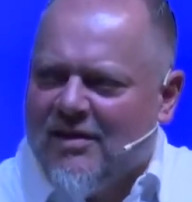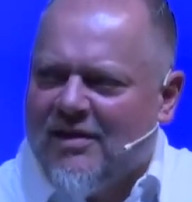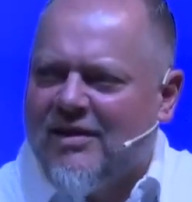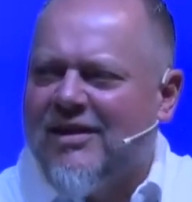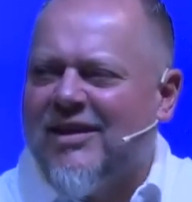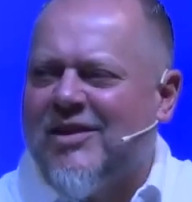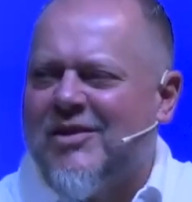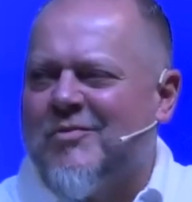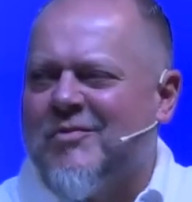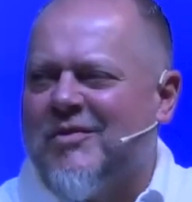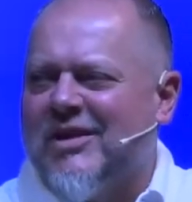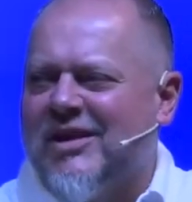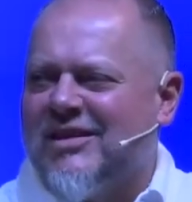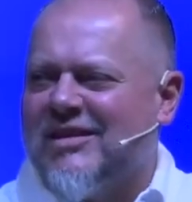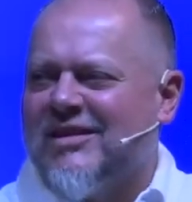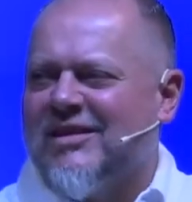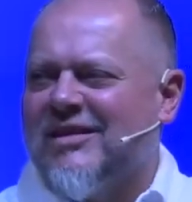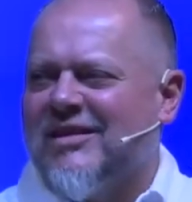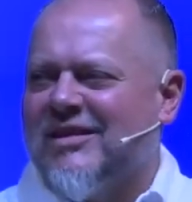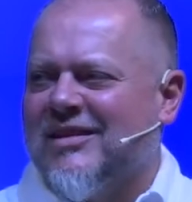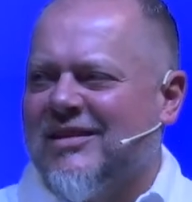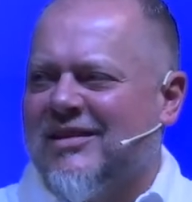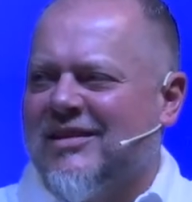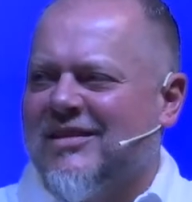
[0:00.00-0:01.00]
Amen.
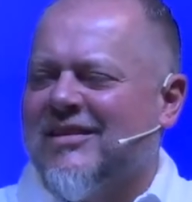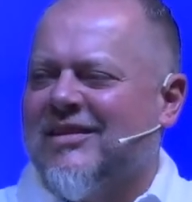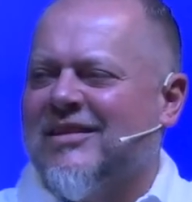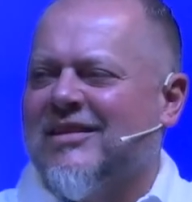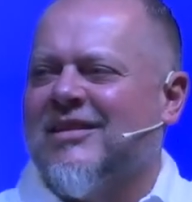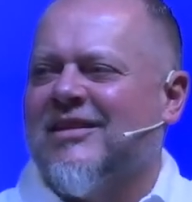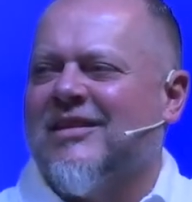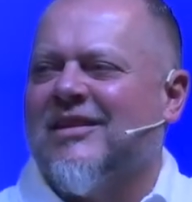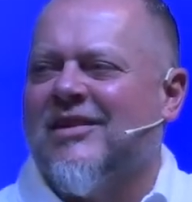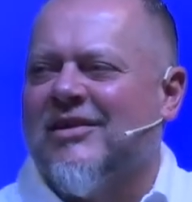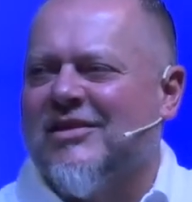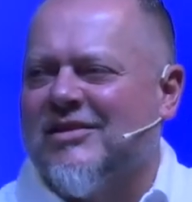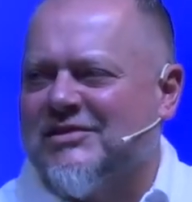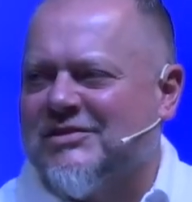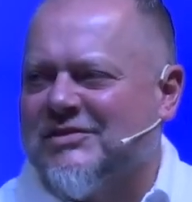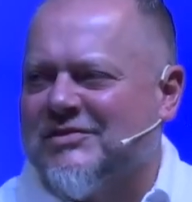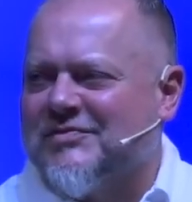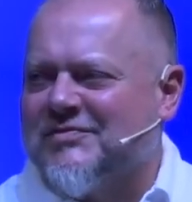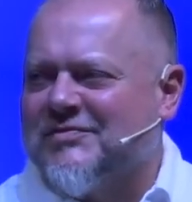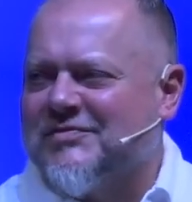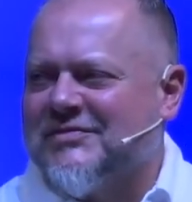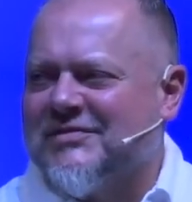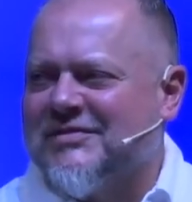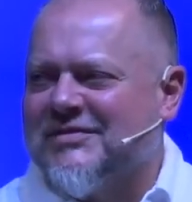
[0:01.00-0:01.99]
Awesome.
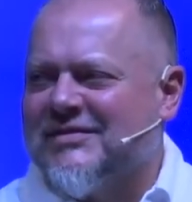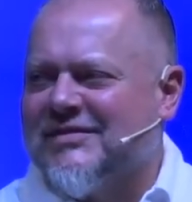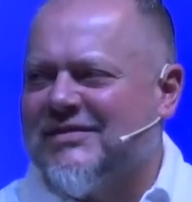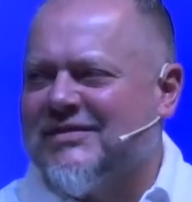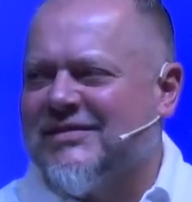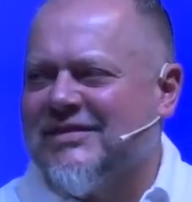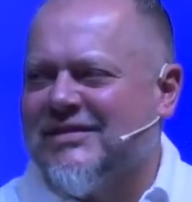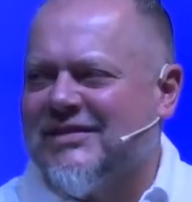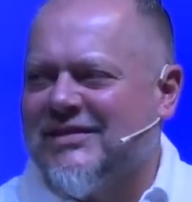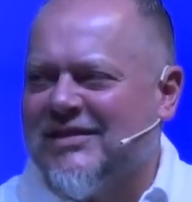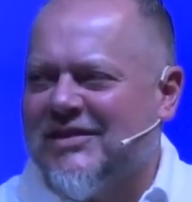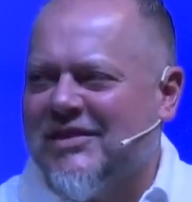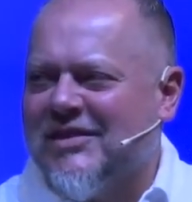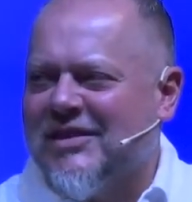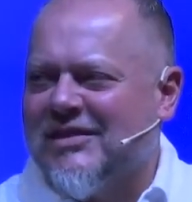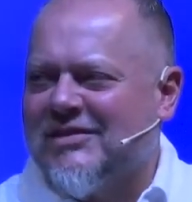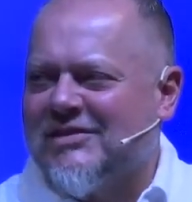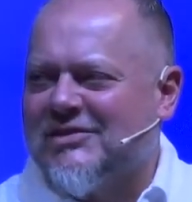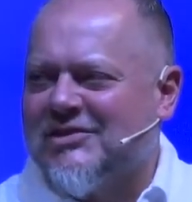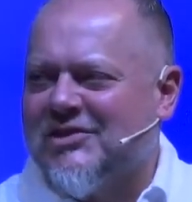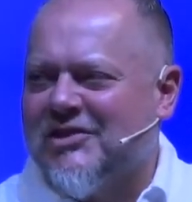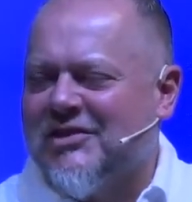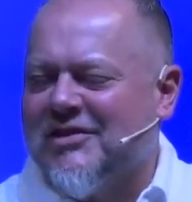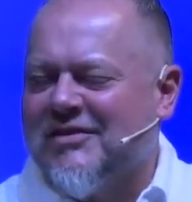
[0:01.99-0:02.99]

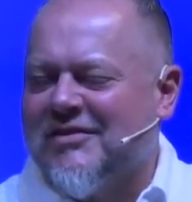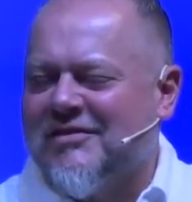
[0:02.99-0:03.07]
That's good.